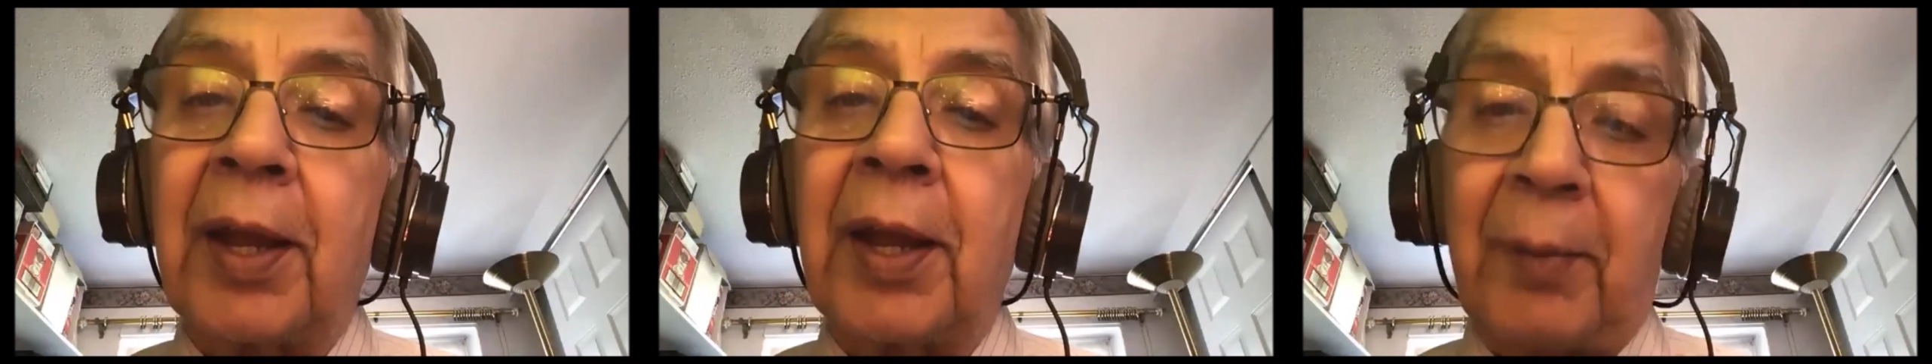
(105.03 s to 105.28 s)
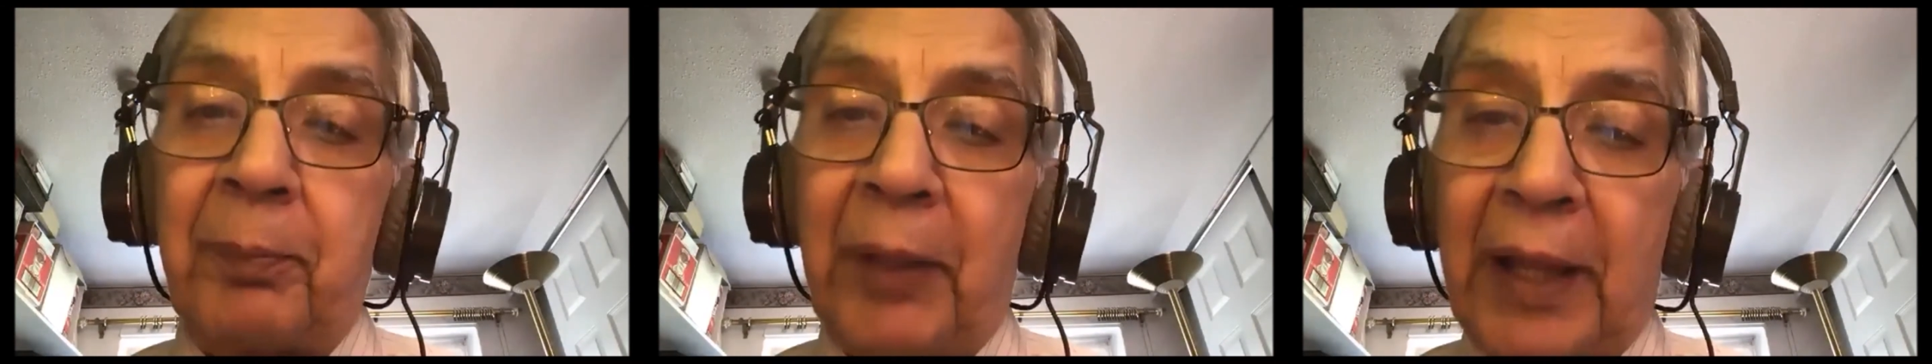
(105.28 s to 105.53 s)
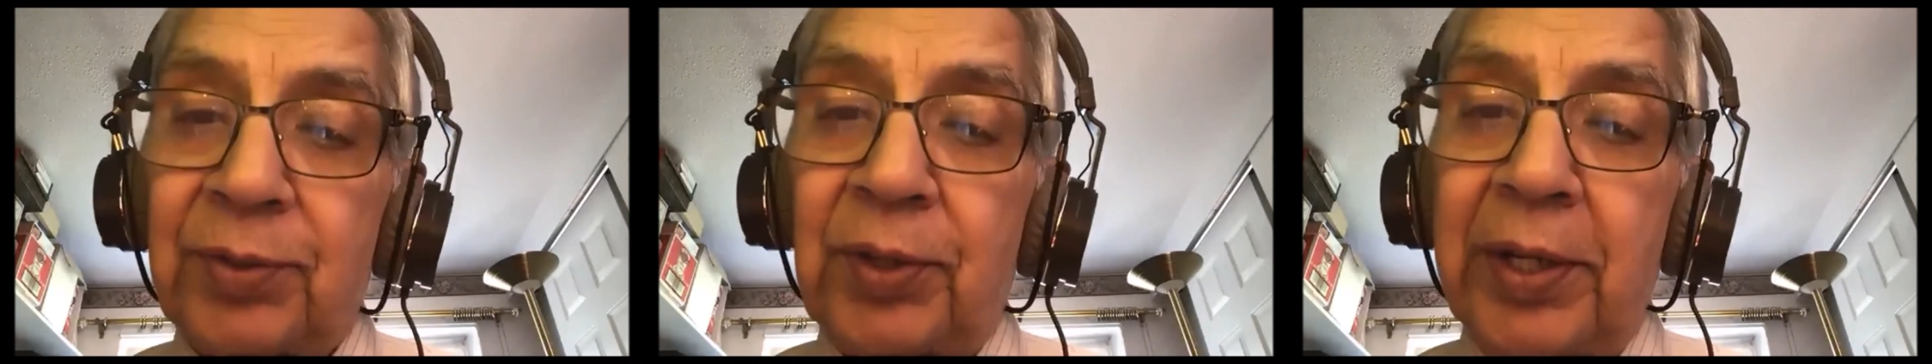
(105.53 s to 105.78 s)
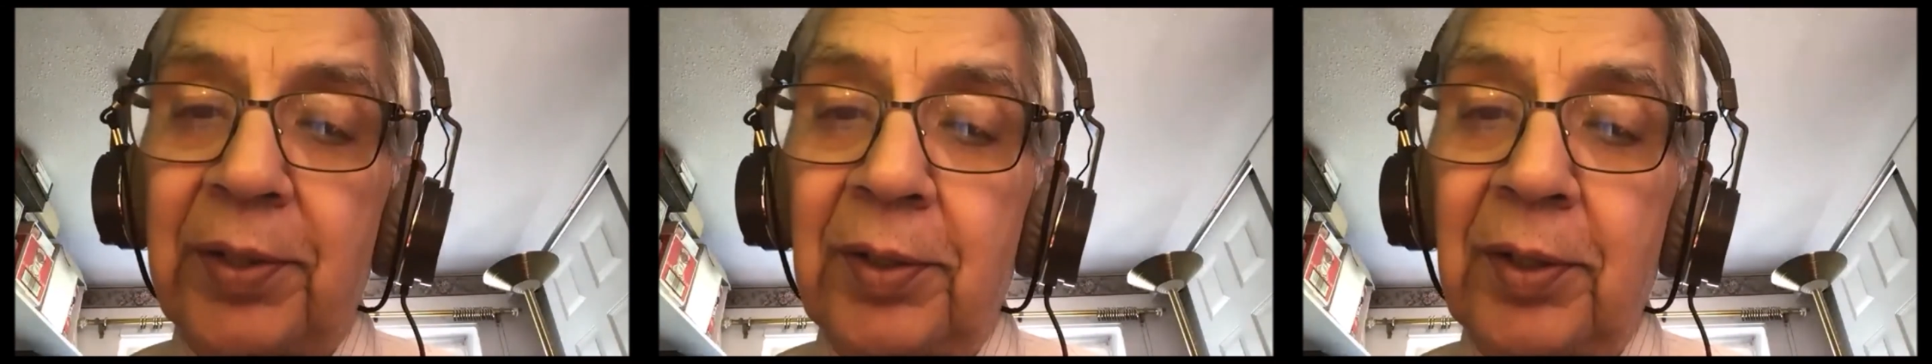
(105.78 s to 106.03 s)
a
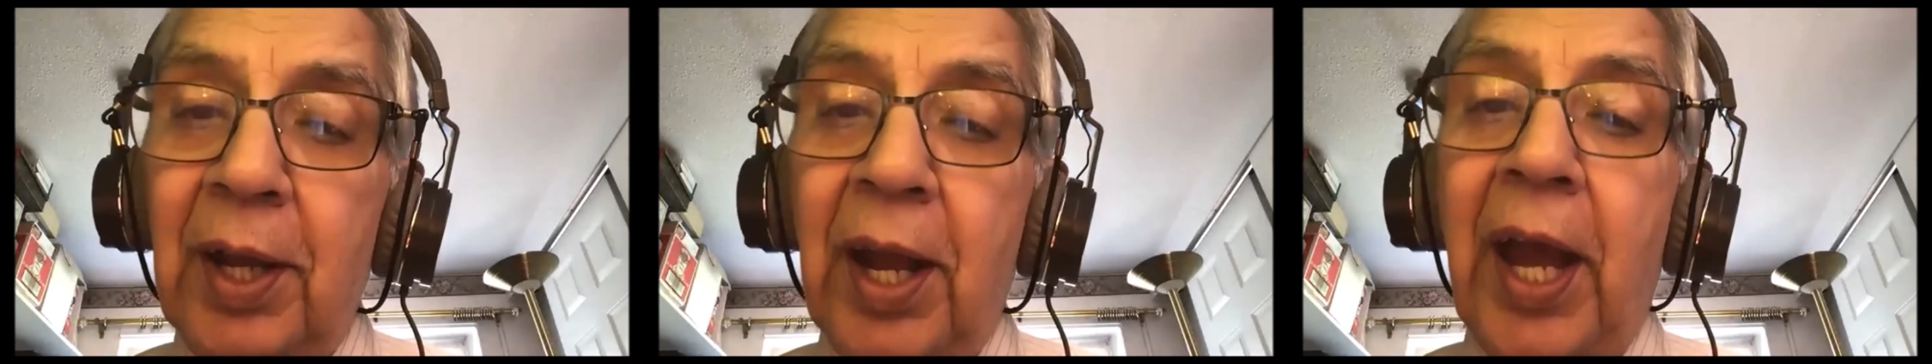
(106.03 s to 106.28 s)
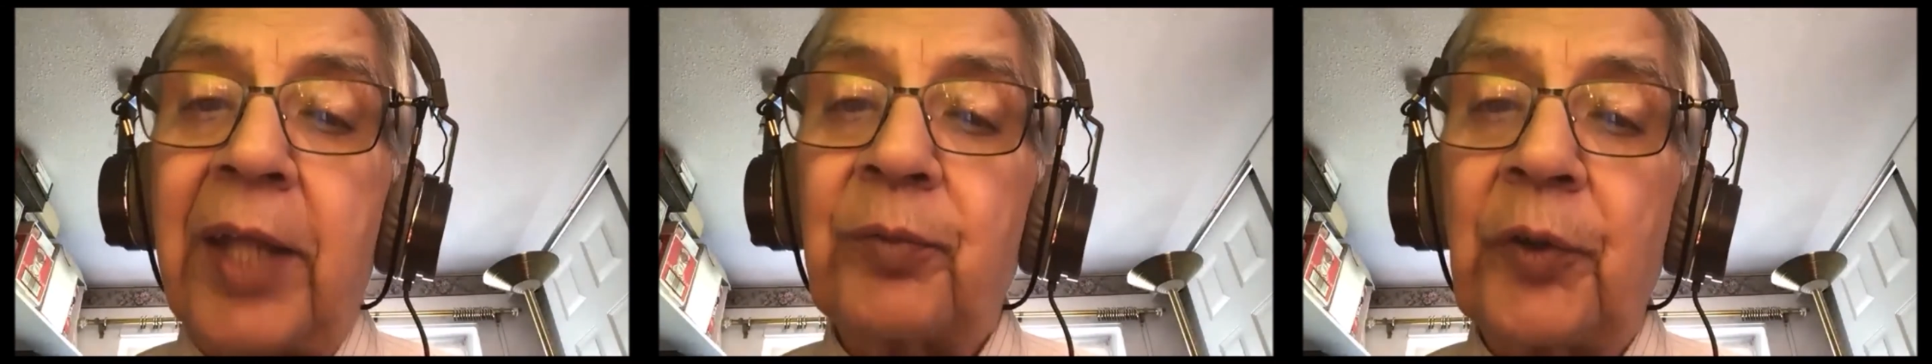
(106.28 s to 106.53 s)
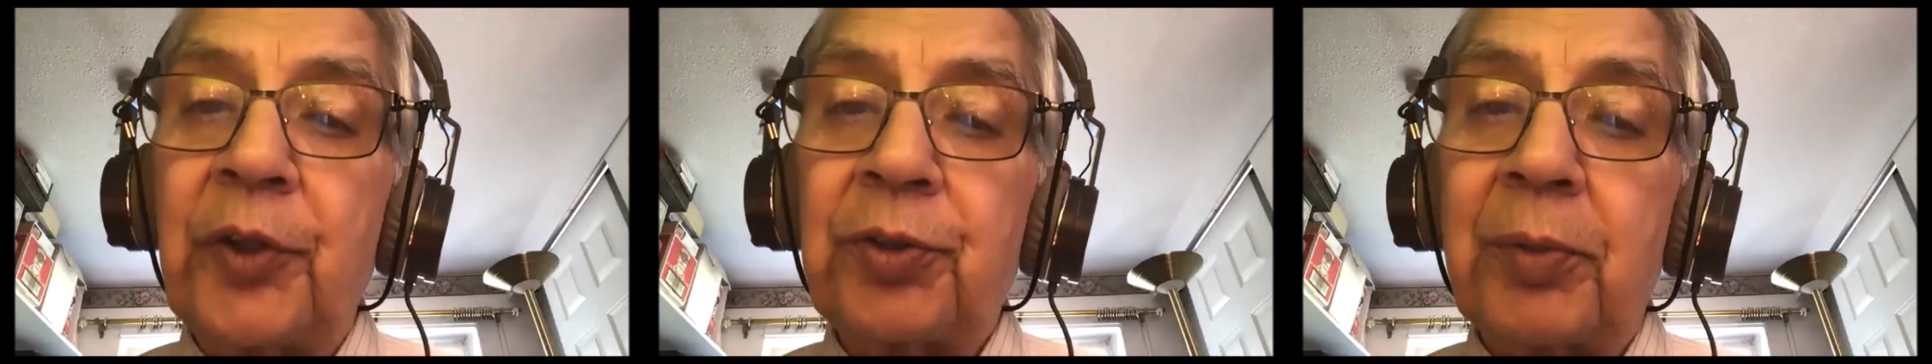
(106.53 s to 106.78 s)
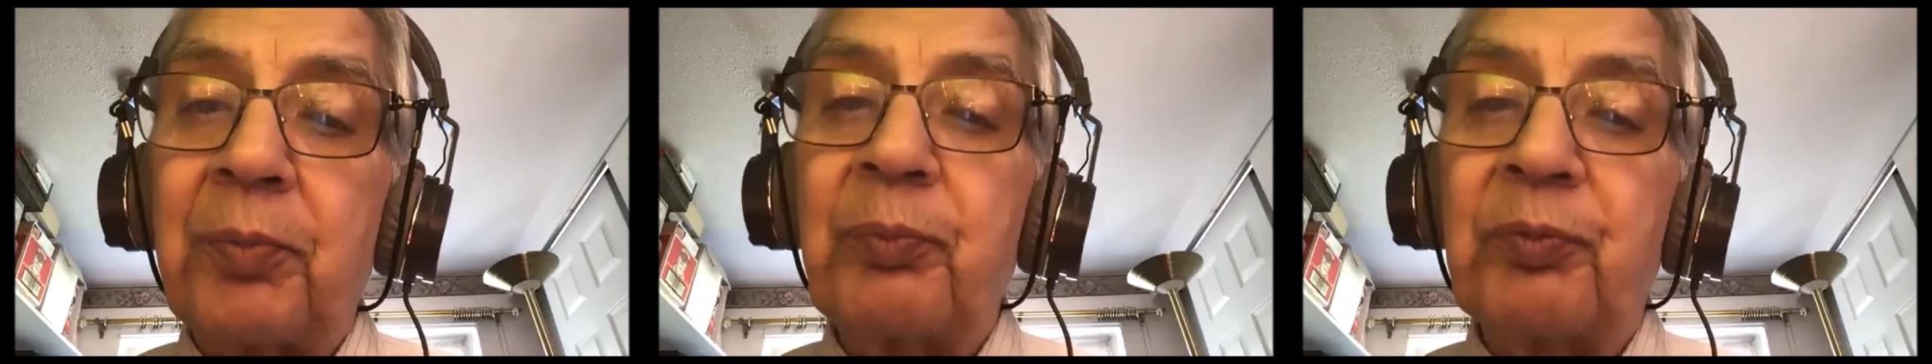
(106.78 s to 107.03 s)
blessing, and we
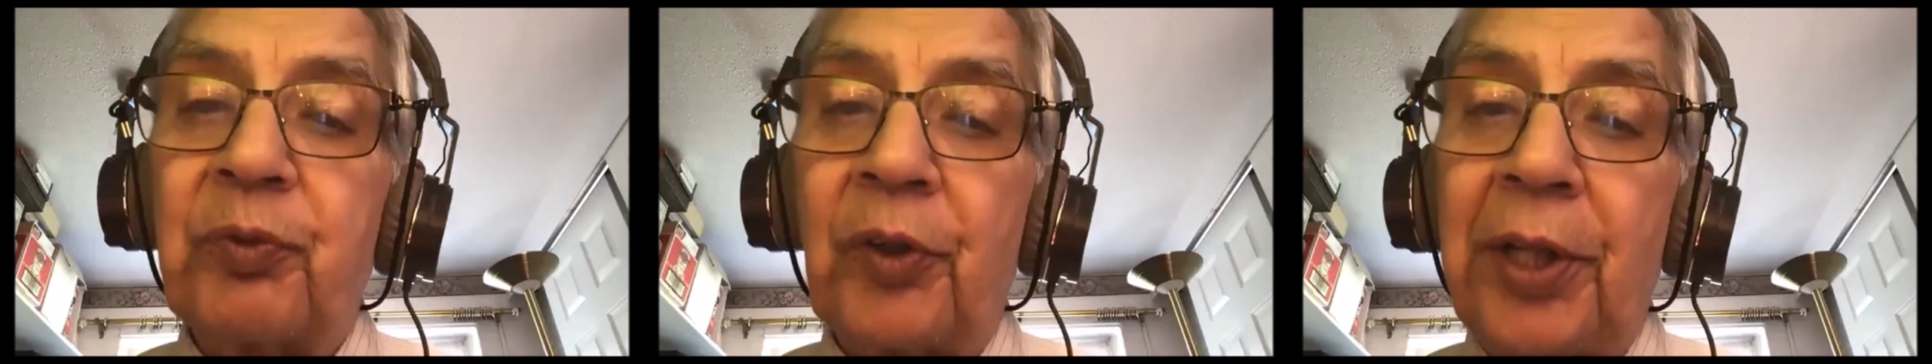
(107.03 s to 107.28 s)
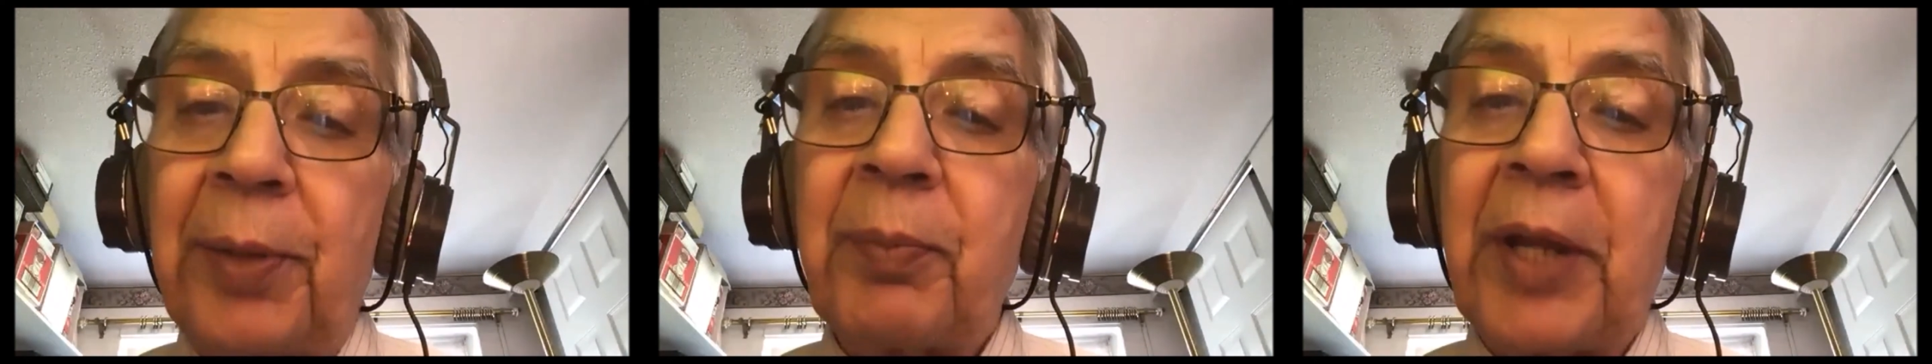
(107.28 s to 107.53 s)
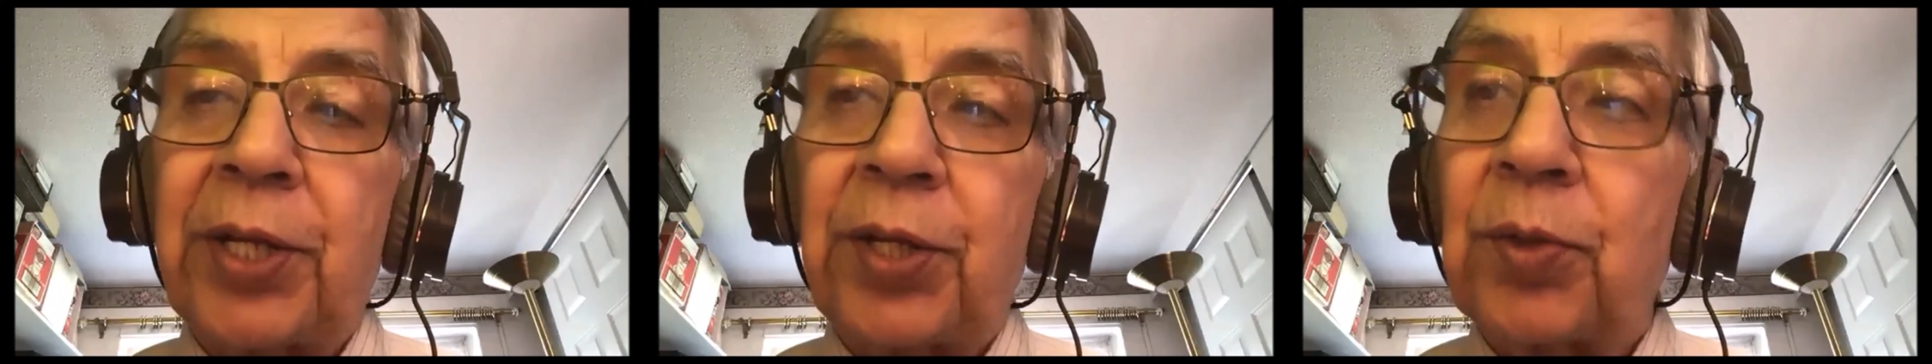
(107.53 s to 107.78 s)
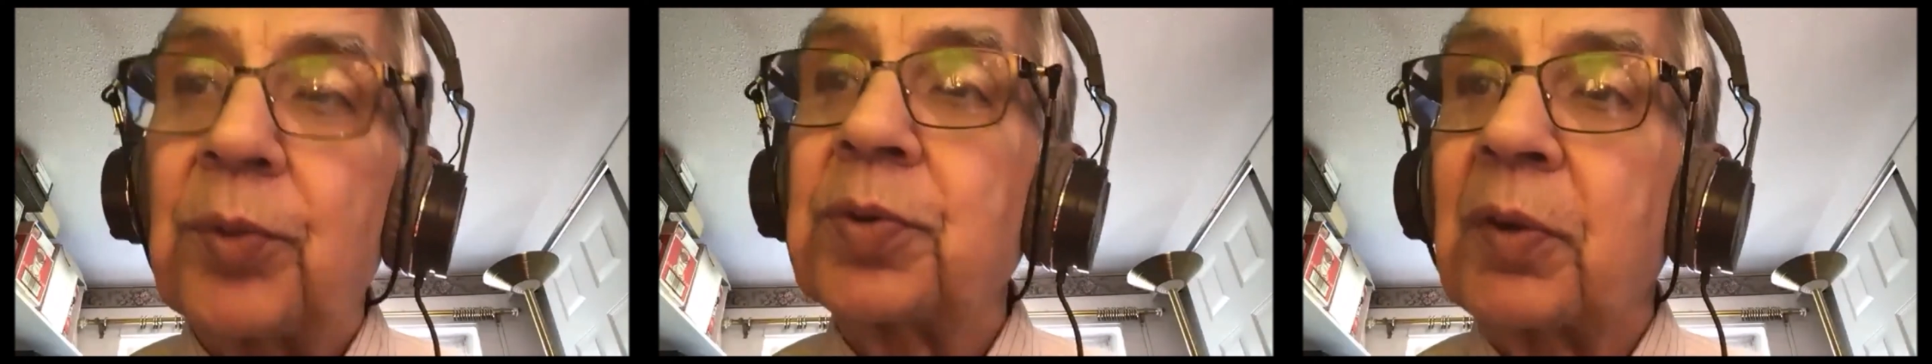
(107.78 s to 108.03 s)
should fully make
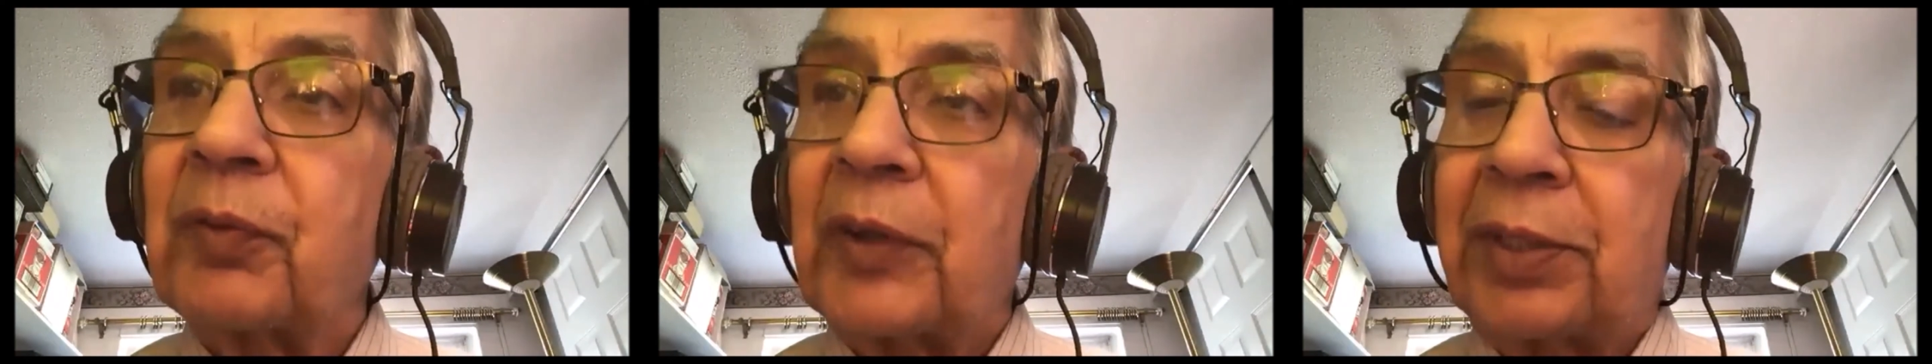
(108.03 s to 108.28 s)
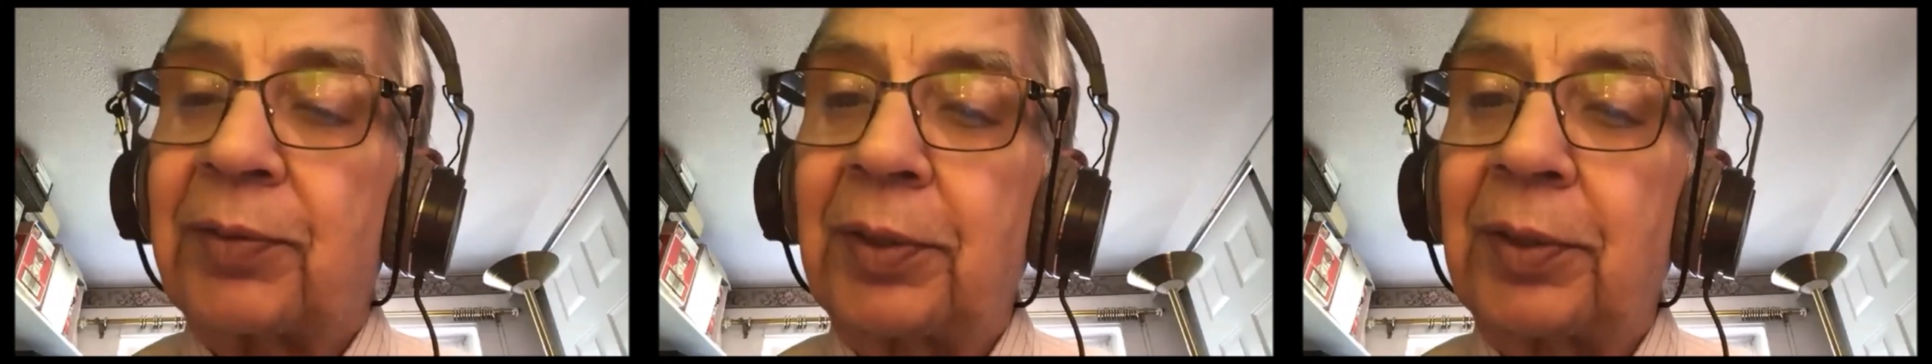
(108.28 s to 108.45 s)
use of it.